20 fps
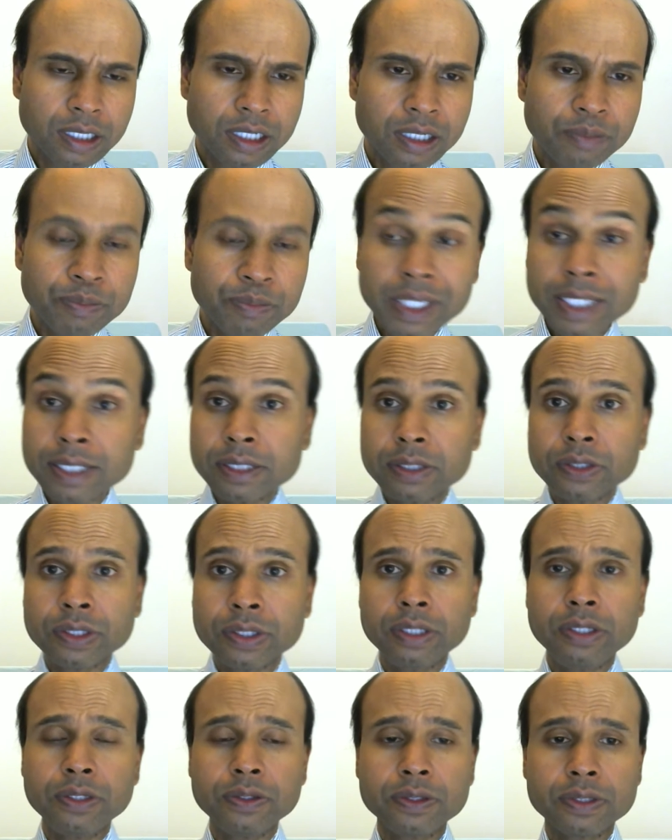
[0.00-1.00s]
Um, yes, you
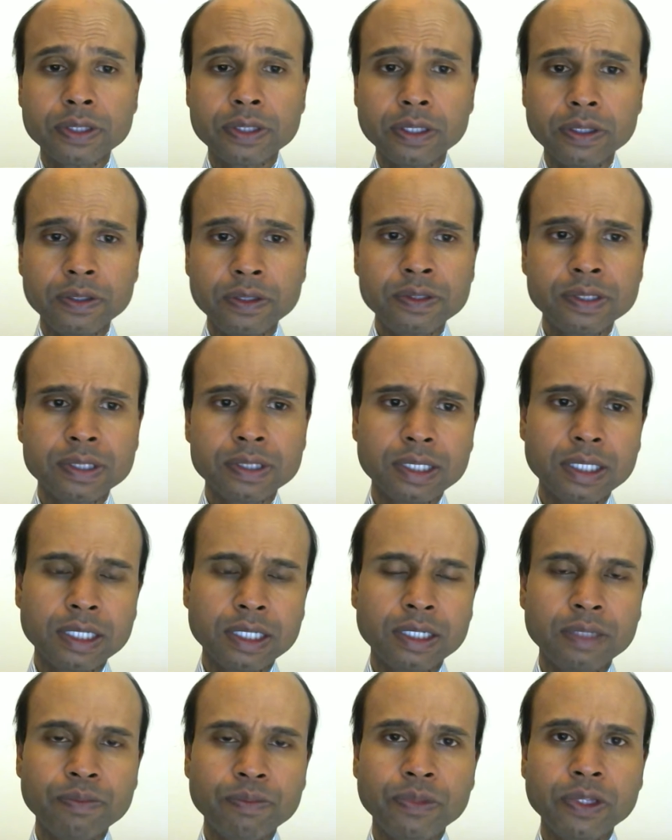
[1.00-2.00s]
can use those.
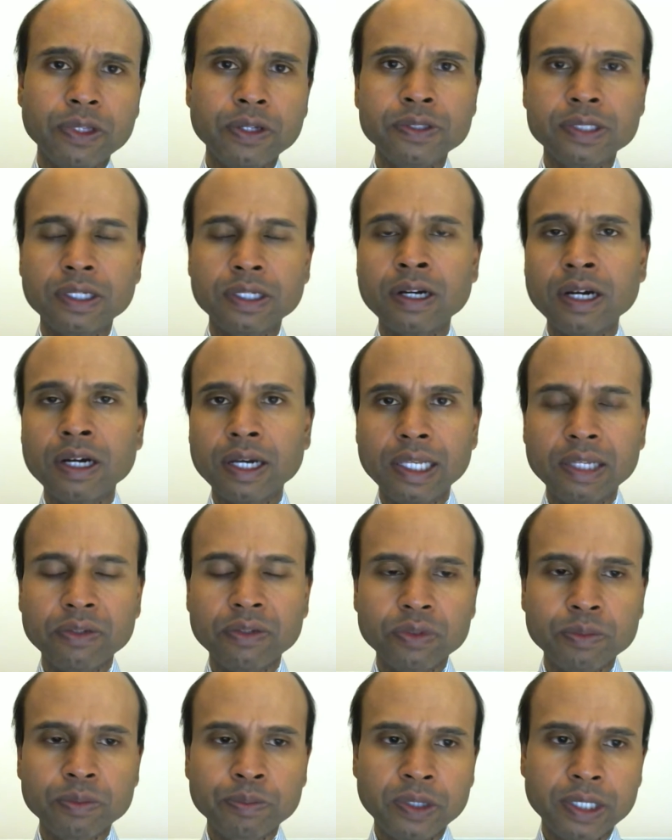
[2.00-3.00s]
Um, those are
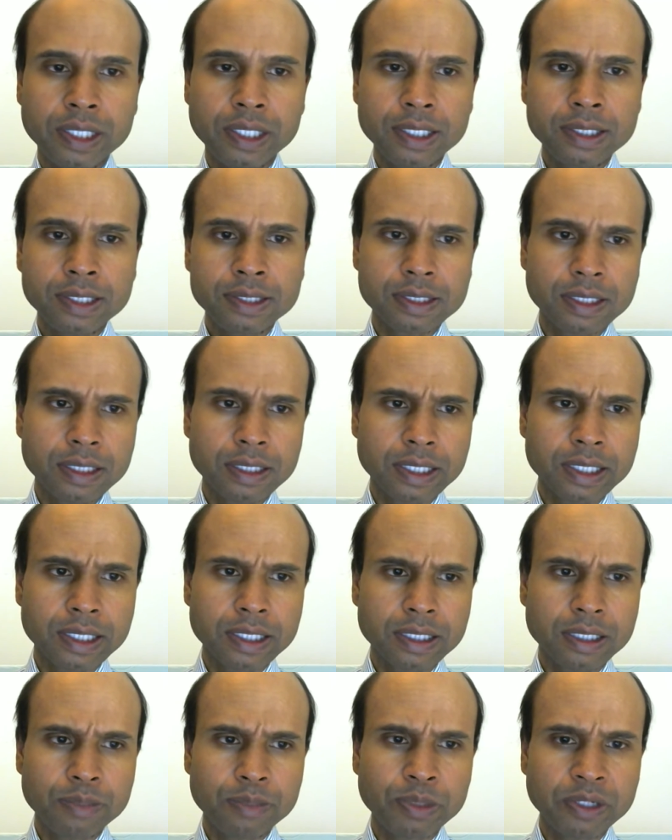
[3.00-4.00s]
high-level prayers,
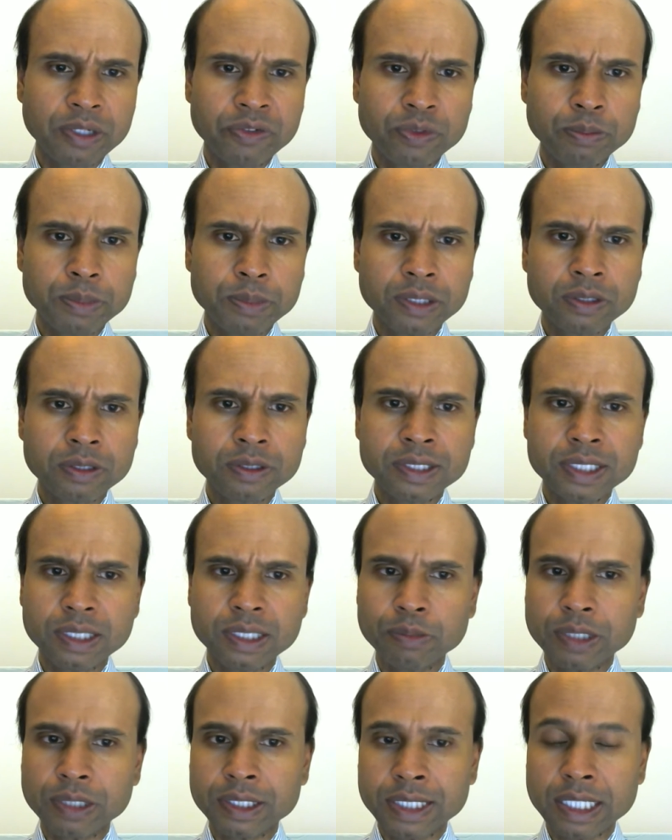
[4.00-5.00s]
like I uh, pray for a miracle to
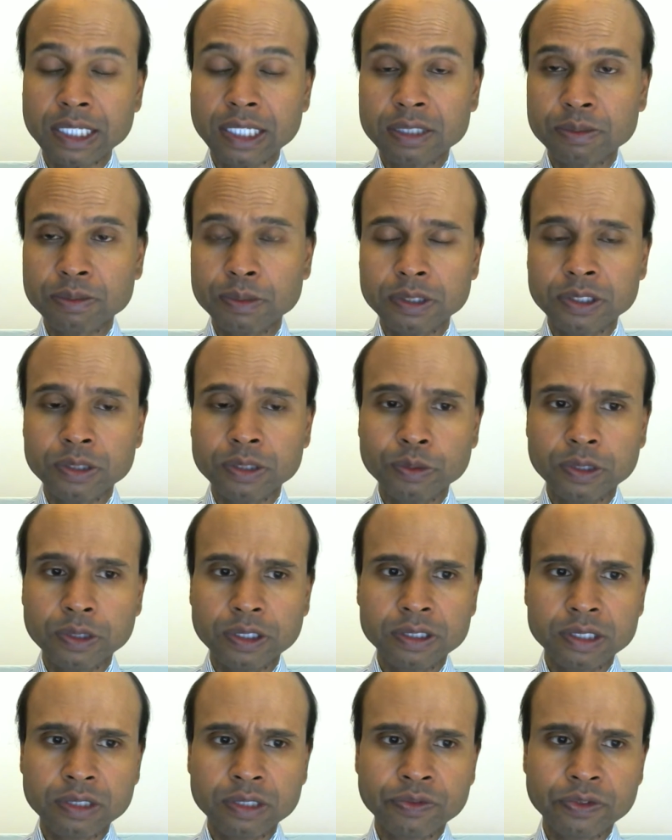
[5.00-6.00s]
see my attachment to
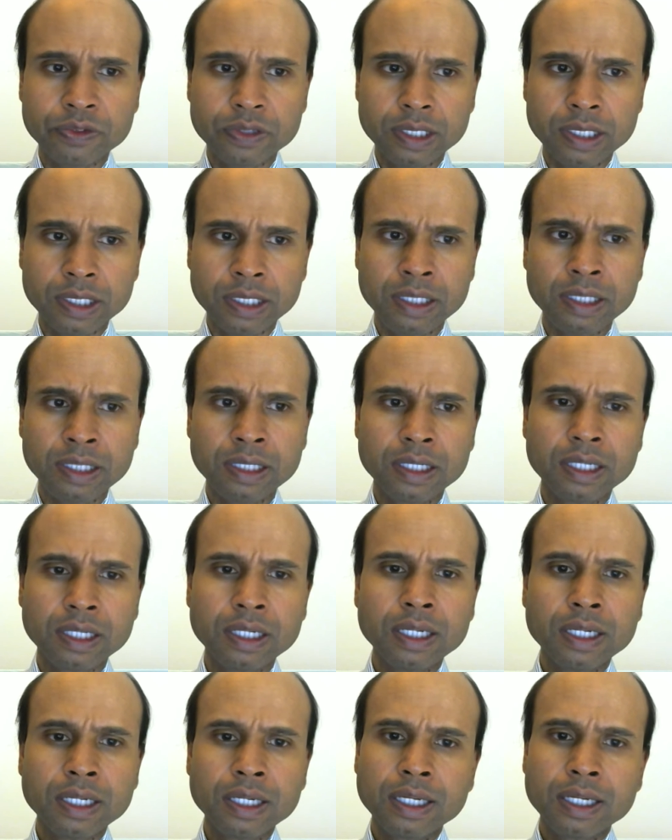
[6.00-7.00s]
words differently.
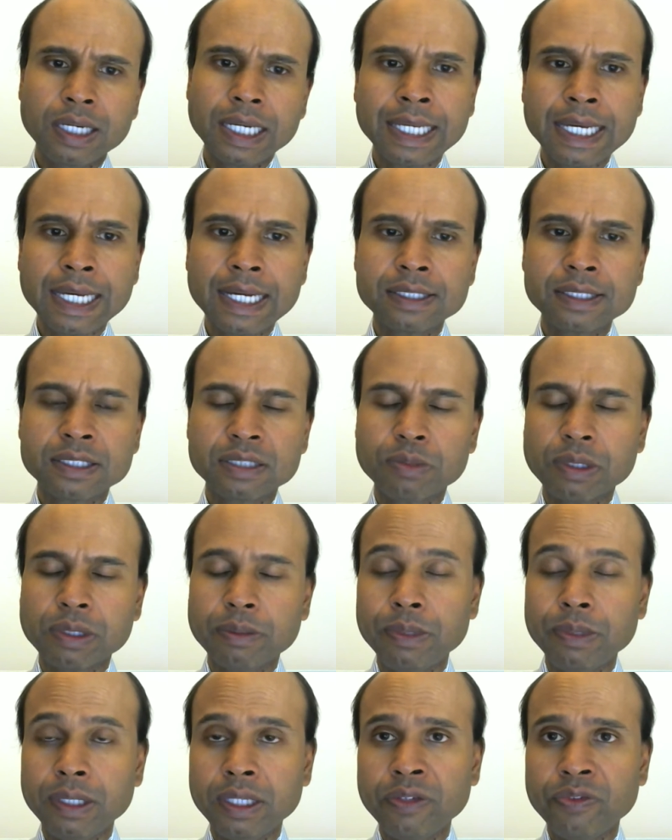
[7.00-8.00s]
I cancel
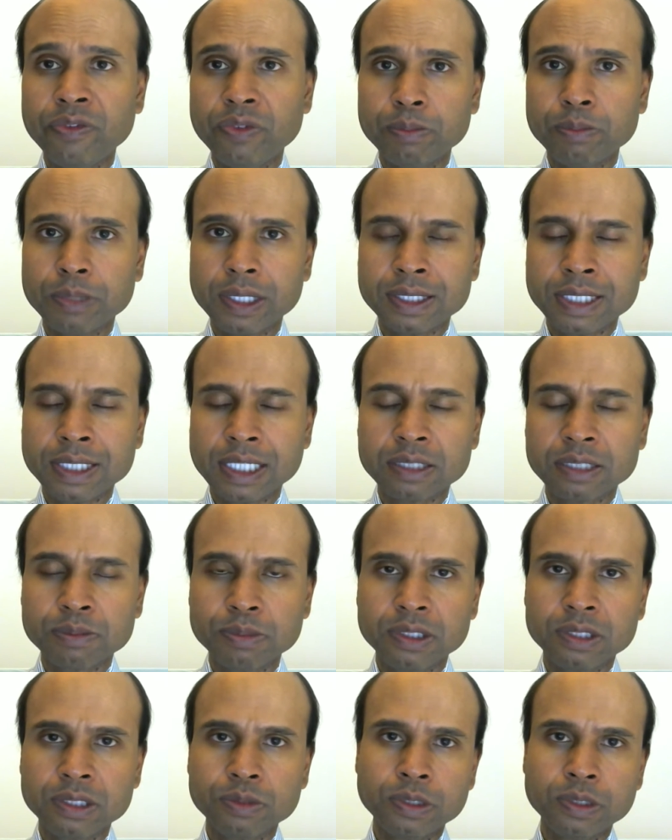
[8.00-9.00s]
my belief in my
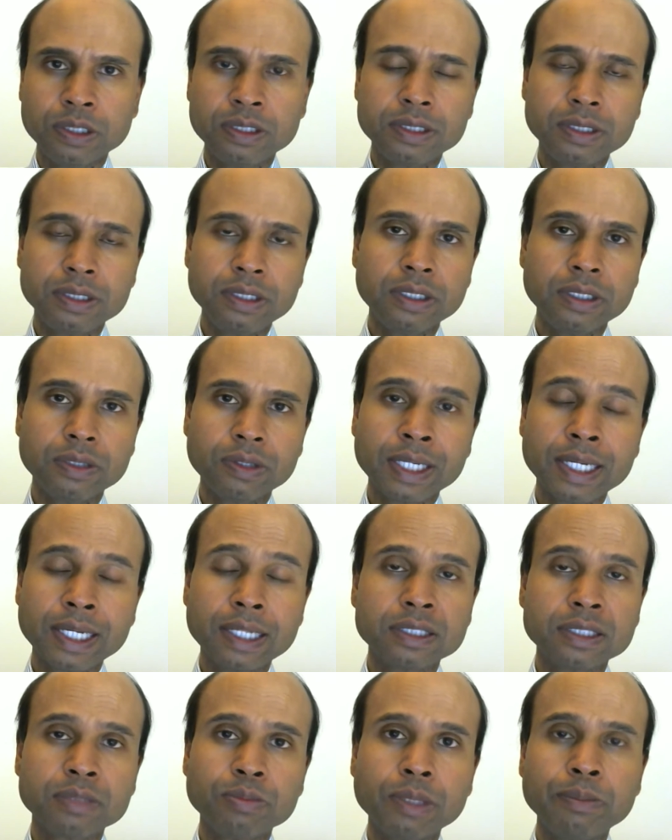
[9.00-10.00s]
attachment to words. You know, I
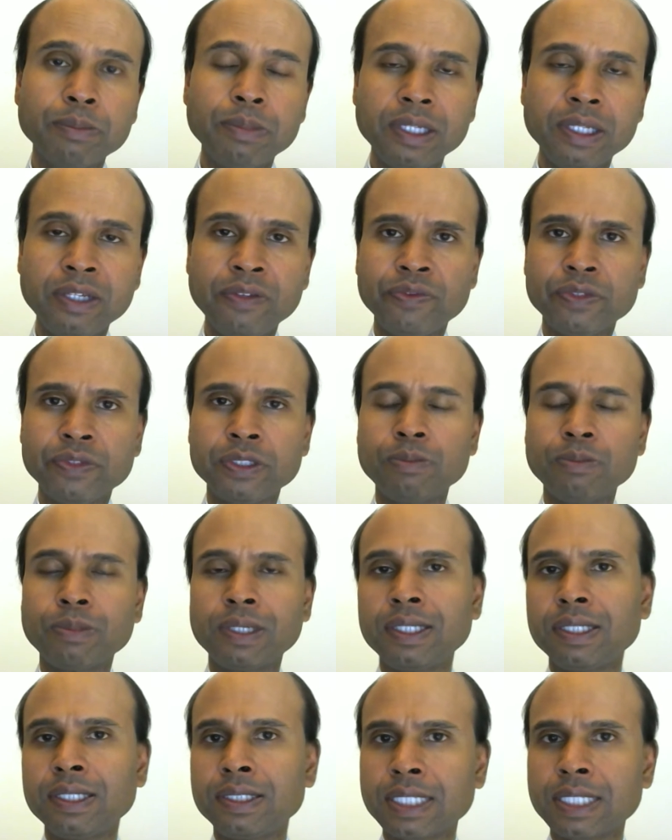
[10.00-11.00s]
cancel my belief to
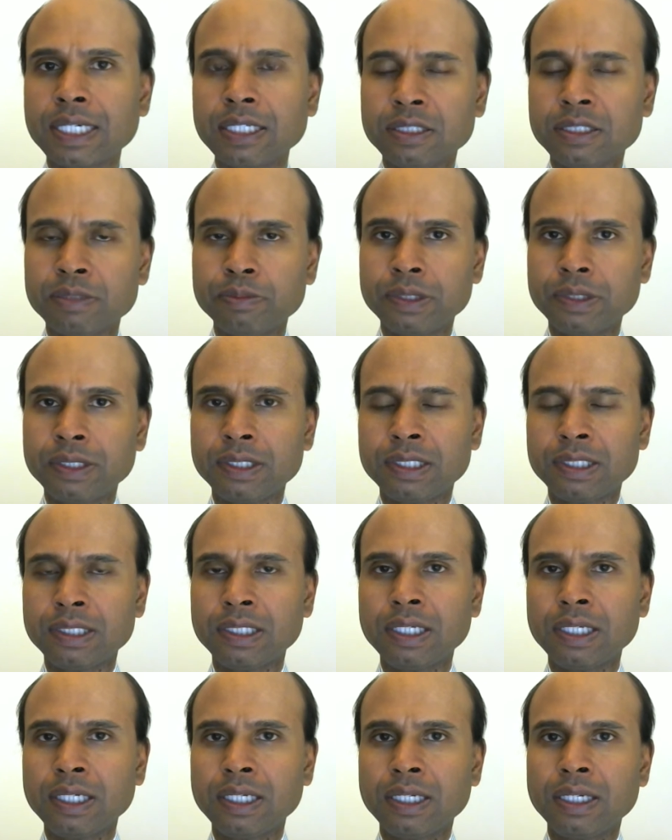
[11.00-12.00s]
my
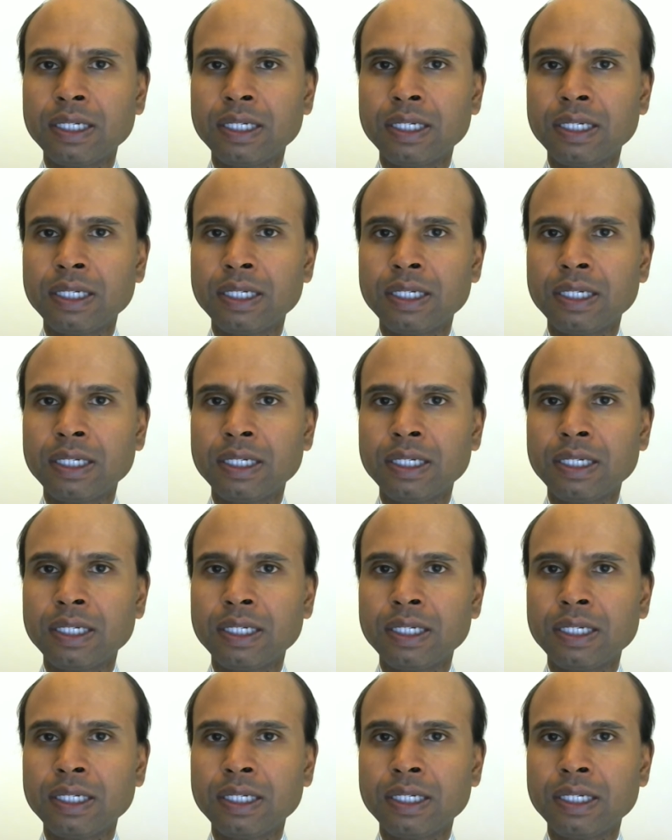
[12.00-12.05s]
attachment